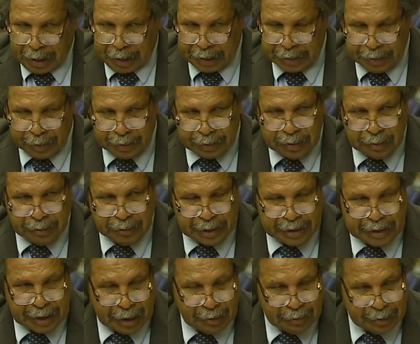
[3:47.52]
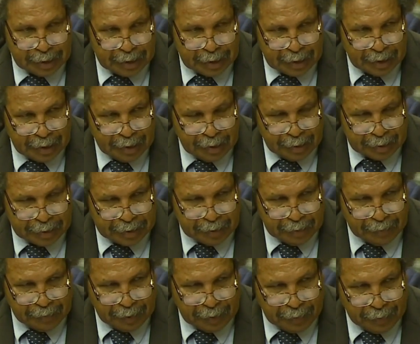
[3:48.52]
has also resulted in lots
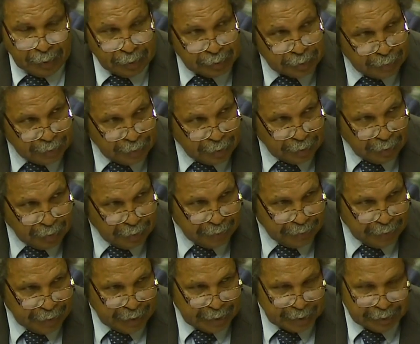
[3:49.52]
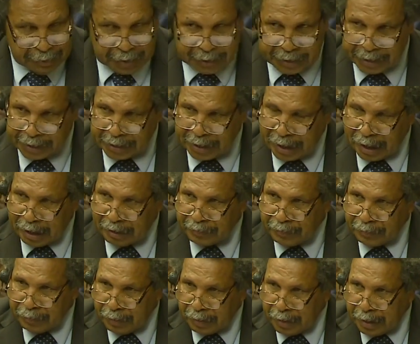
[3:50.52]
of vote of no confidence, which is
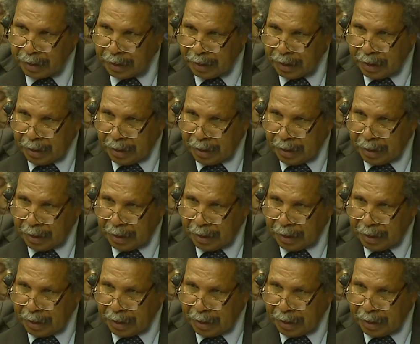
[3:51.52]
allowed for